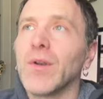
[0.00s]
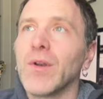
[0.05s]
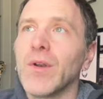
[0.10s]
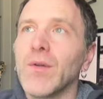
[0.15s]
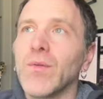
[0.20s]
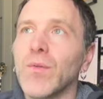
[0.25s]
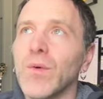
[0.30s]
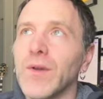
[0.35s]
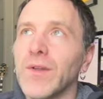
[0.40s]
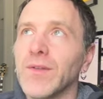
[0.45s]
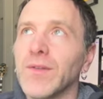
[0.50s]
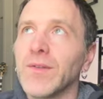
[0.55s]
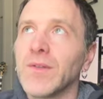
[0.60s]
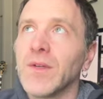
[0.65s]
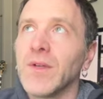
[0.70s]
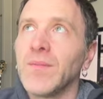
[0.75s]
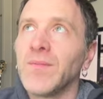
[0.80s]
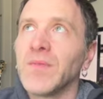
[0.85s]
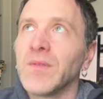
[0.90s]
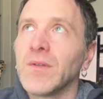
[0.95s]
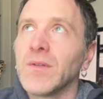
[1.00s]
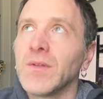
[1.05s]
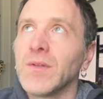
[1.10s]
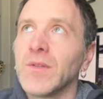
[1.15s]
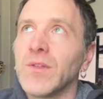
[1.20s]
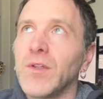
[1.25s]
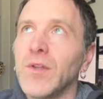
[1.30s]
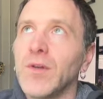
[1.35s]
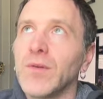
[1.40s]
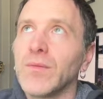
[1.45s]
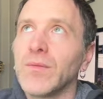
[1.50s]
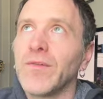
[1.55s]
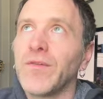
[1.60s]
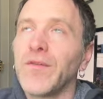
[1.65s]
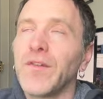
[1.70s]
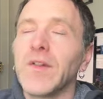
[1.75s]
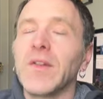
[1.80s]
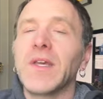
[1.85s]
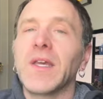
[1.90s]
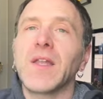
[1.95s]
was
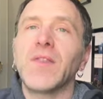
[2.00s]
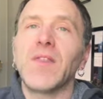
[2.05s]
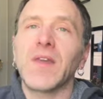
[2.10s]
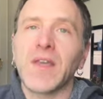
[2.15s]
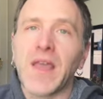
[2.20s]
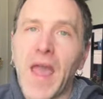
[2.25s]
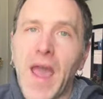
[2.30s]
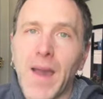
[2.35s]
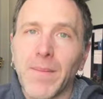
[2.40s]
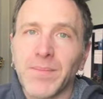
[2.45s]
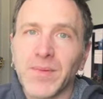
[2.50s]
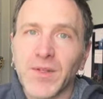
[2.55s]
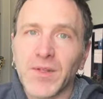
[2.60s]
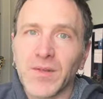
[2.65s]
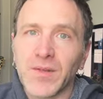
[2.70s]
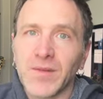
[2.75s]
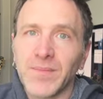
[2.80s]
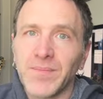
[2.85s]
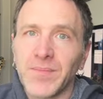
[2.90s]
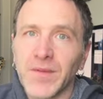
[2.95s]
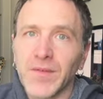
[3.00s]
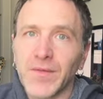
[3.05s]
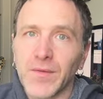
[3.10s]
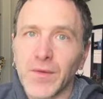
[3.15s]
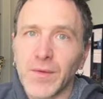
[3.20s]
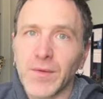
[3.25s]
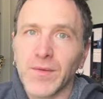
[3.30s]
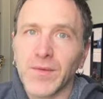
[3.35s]
filling in the gaps for